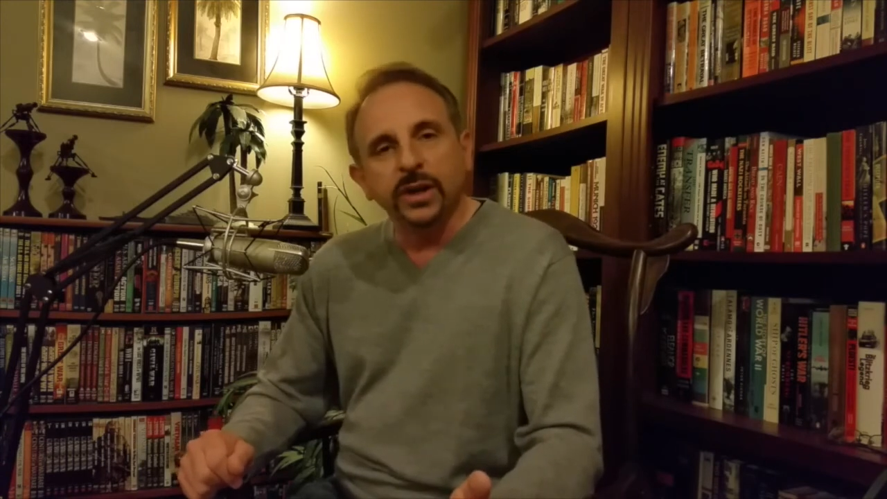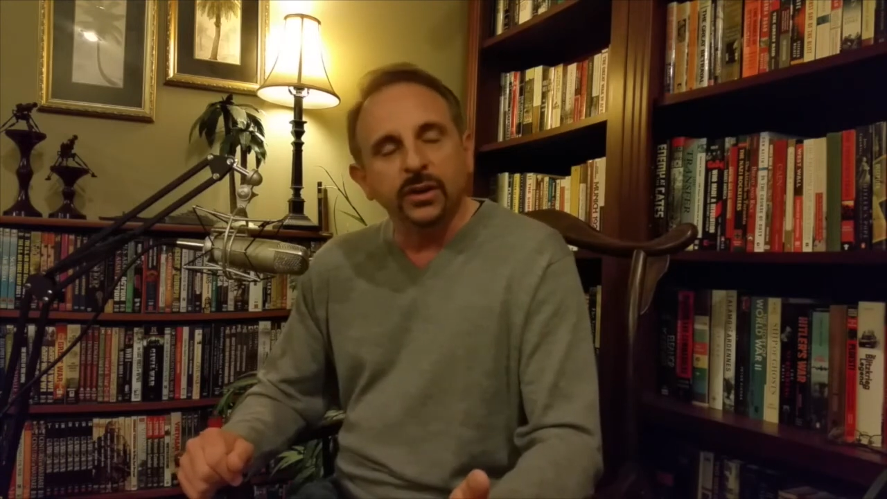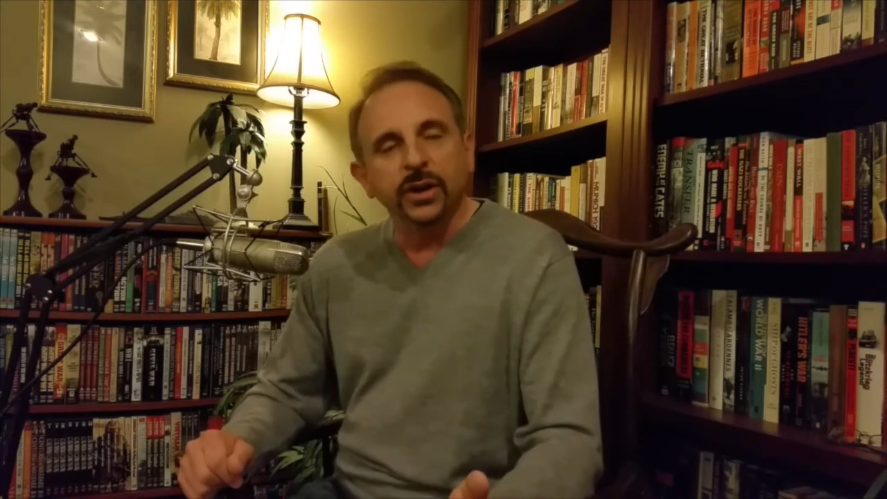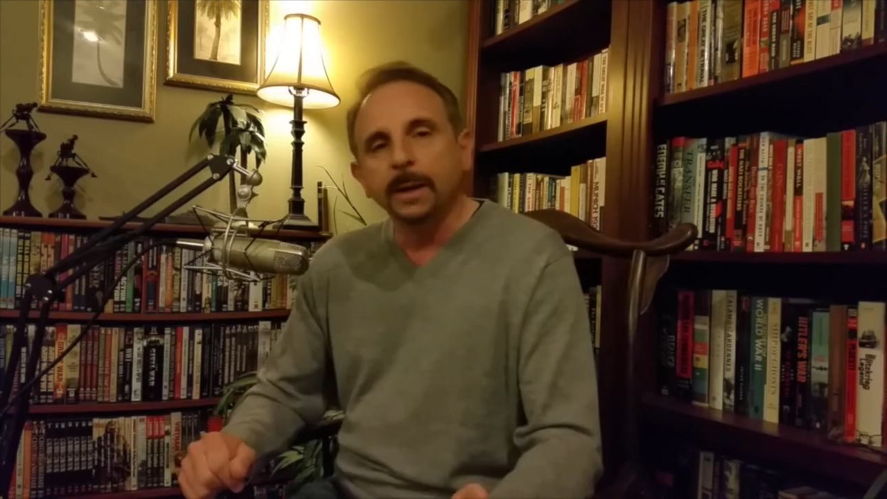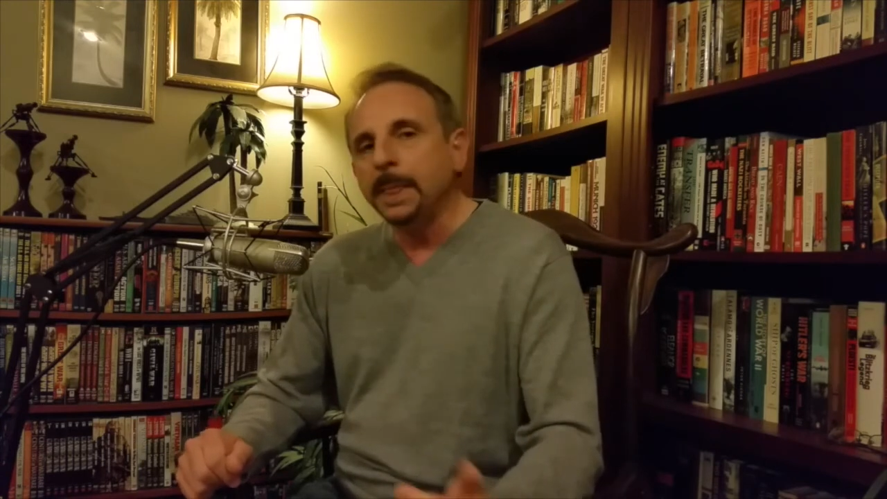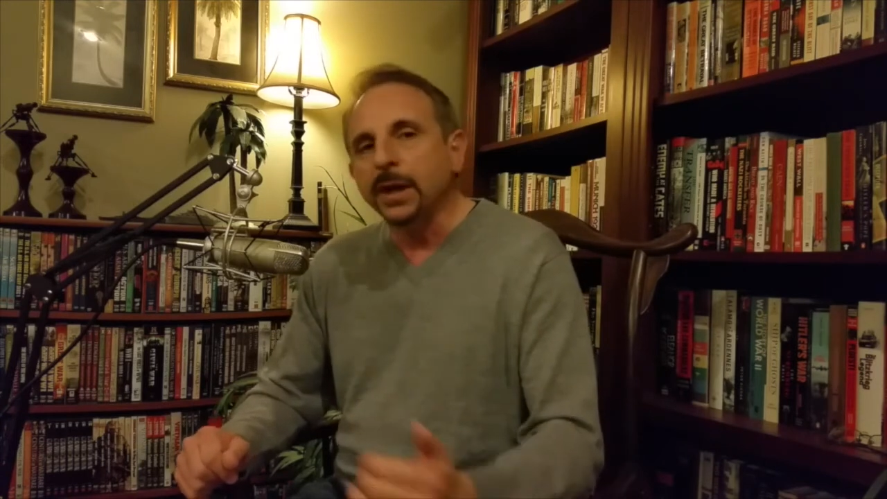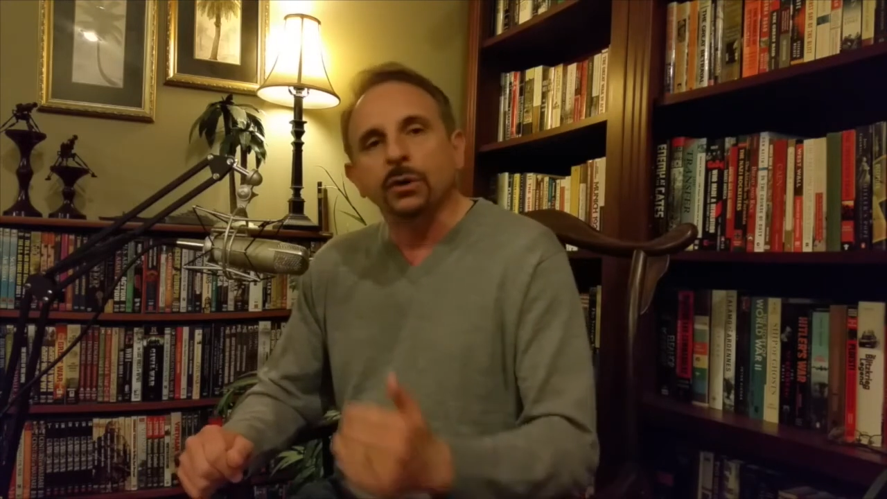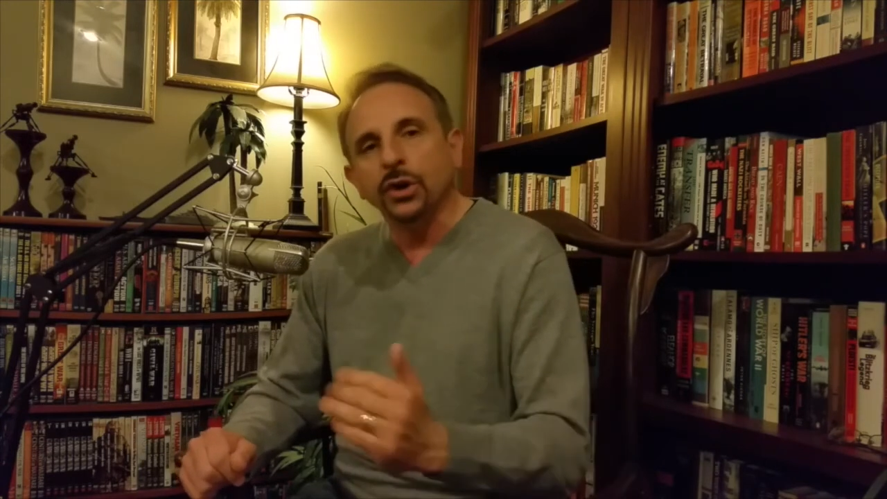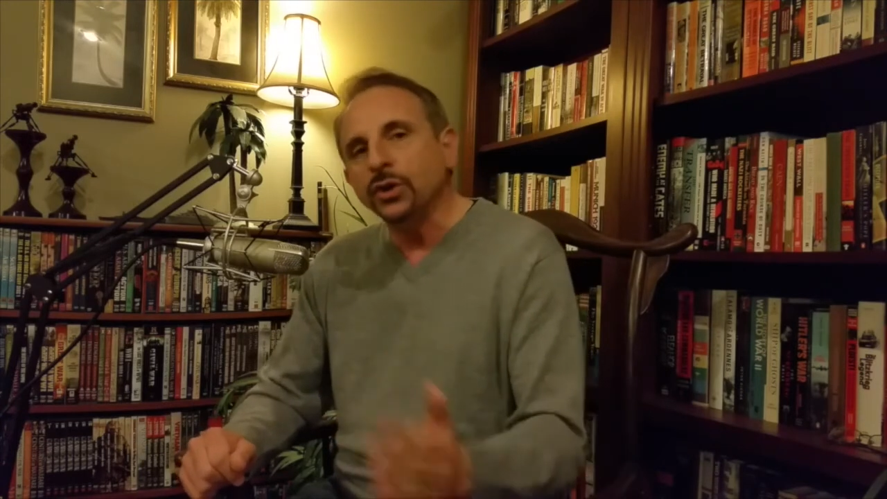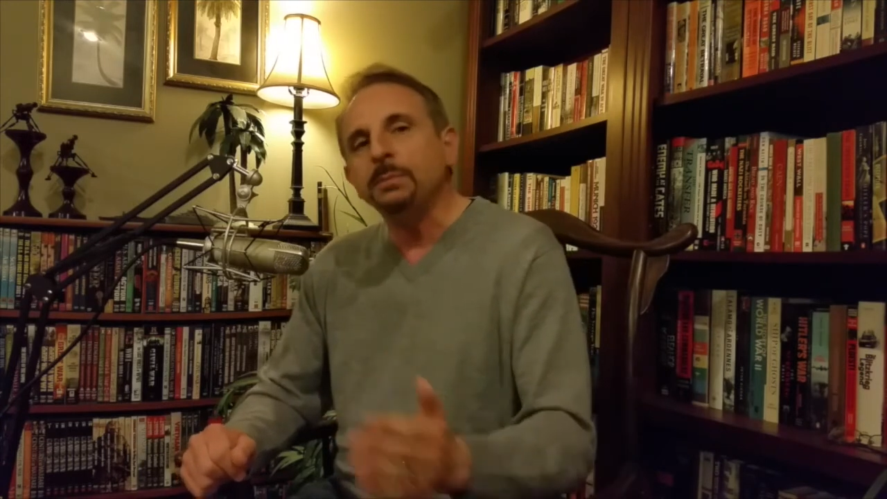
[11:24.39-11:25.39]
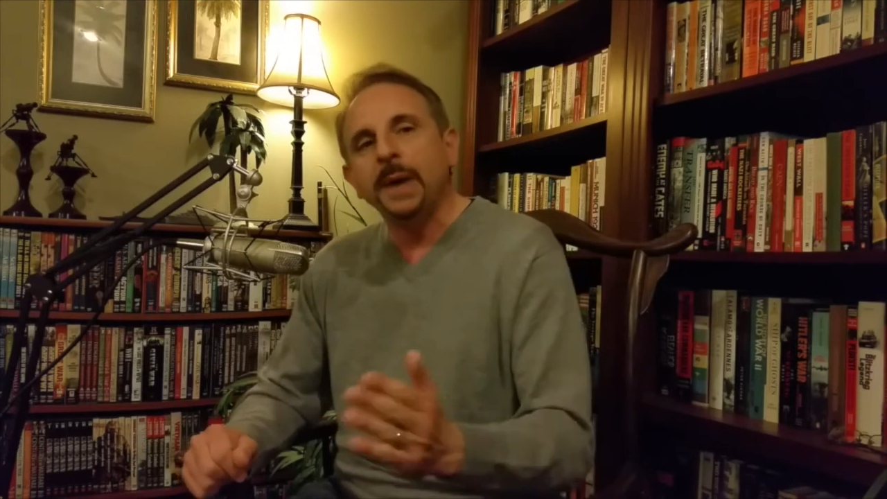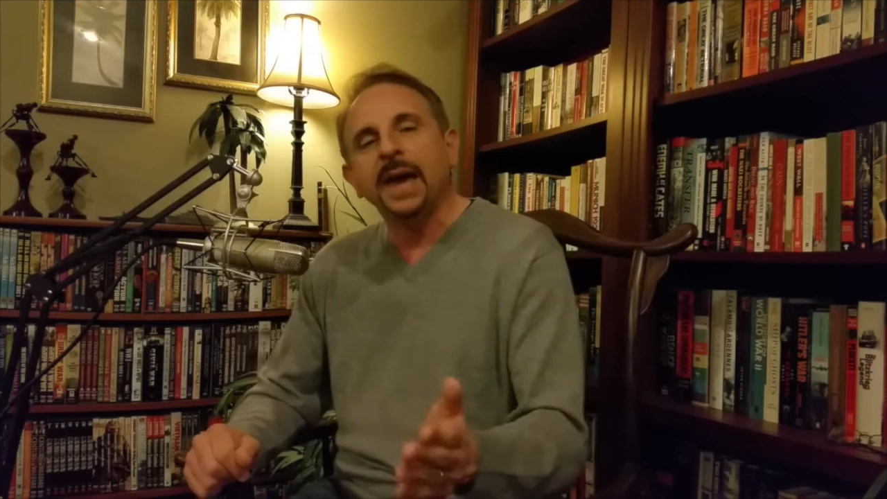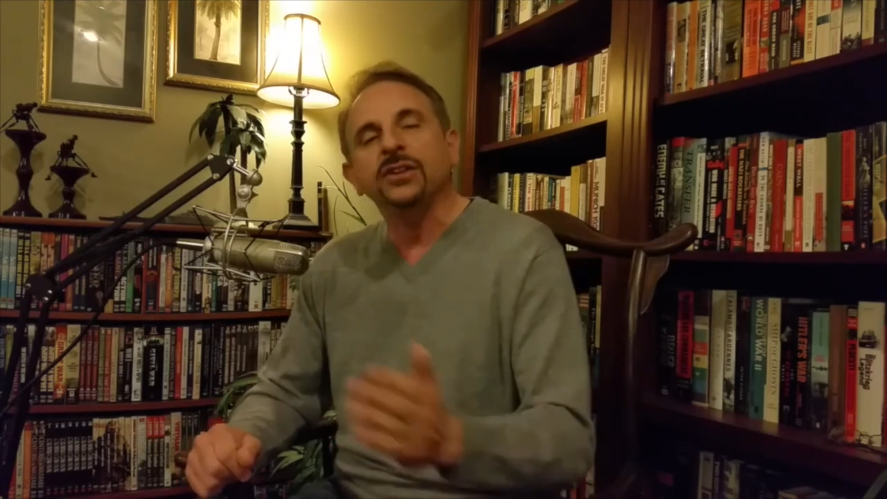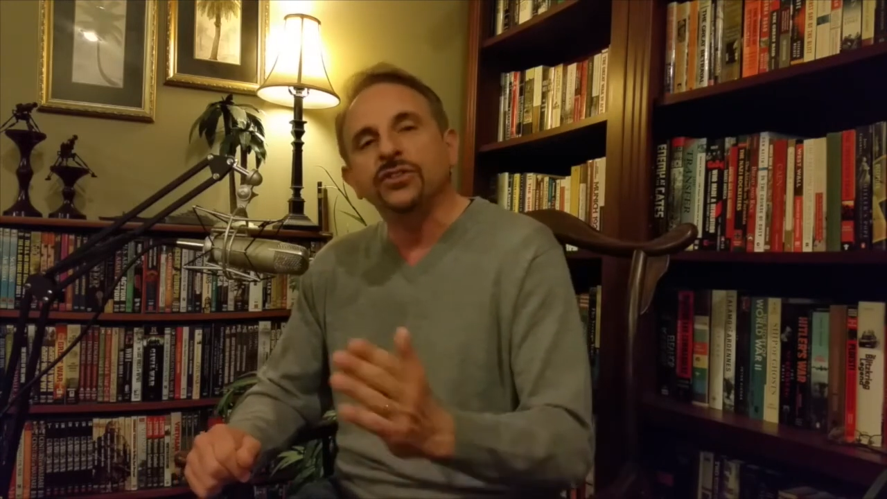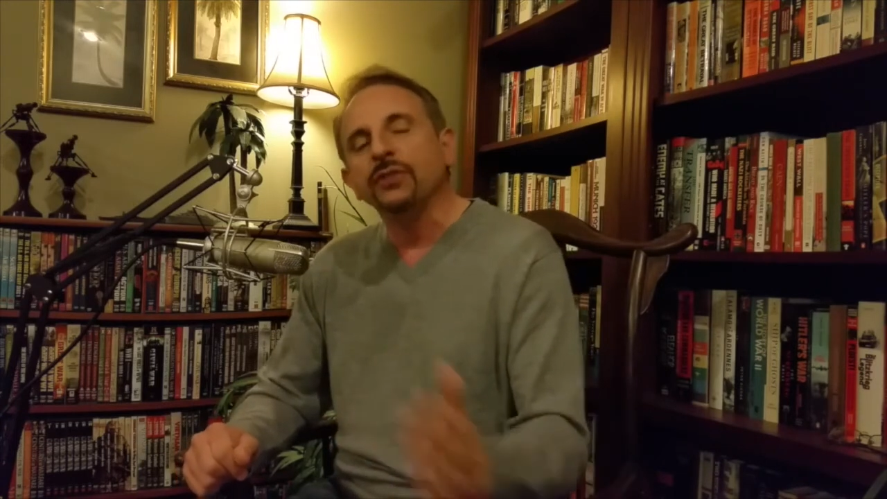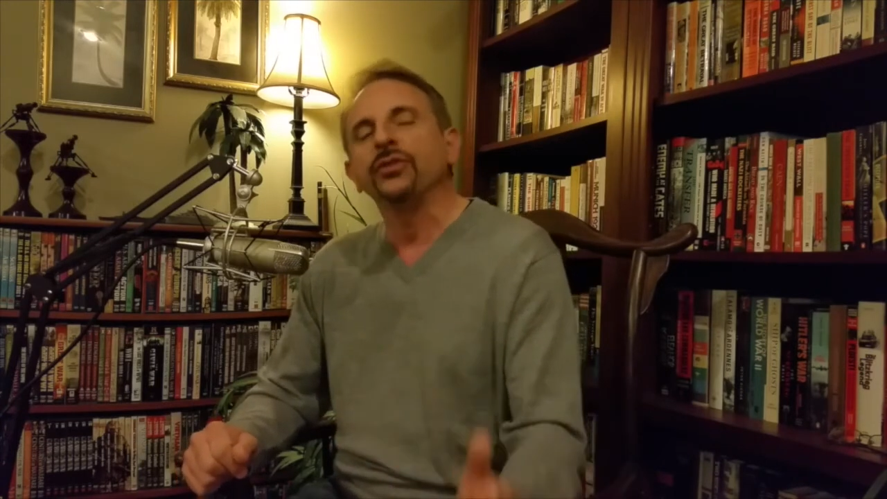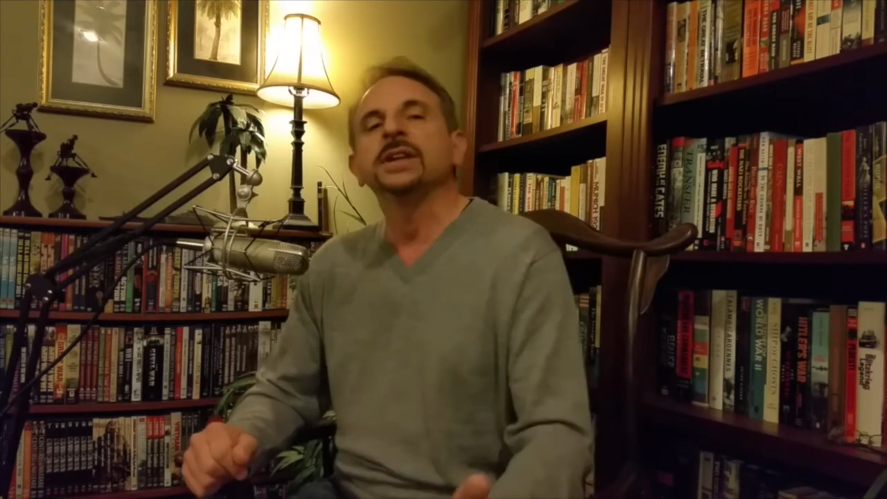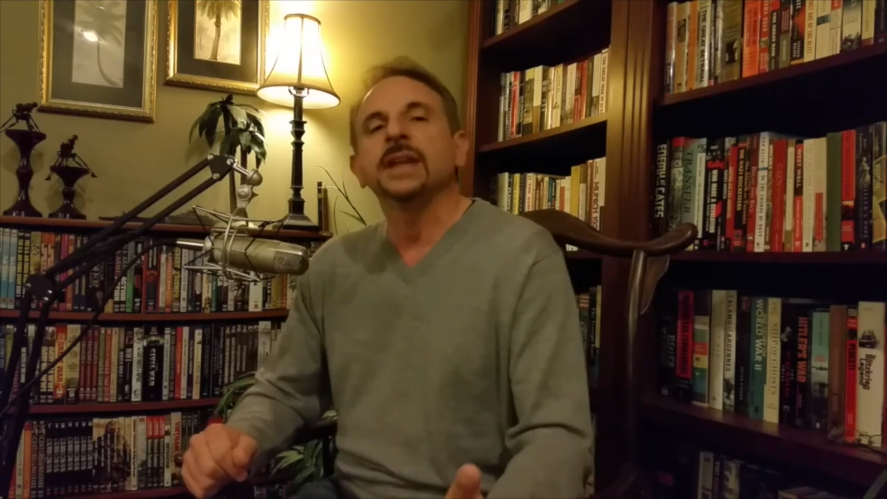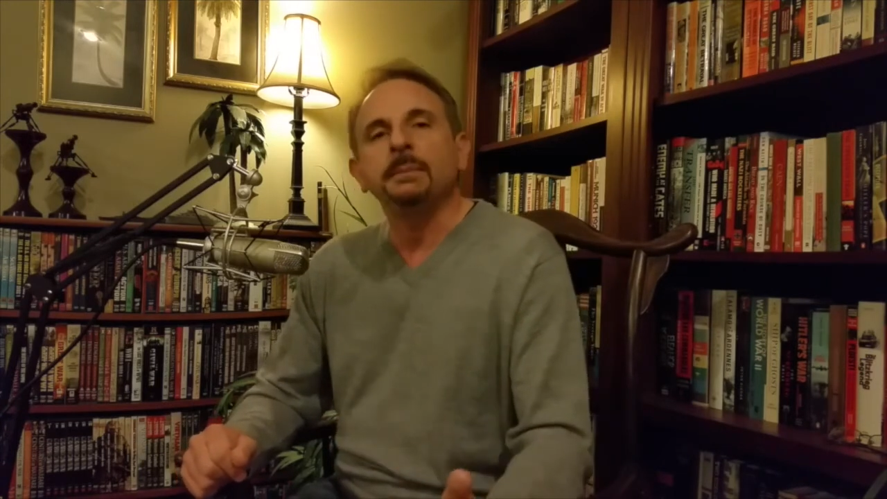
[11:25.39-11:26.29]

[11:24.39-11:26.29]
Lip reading: hearing, good, bad, indifferent.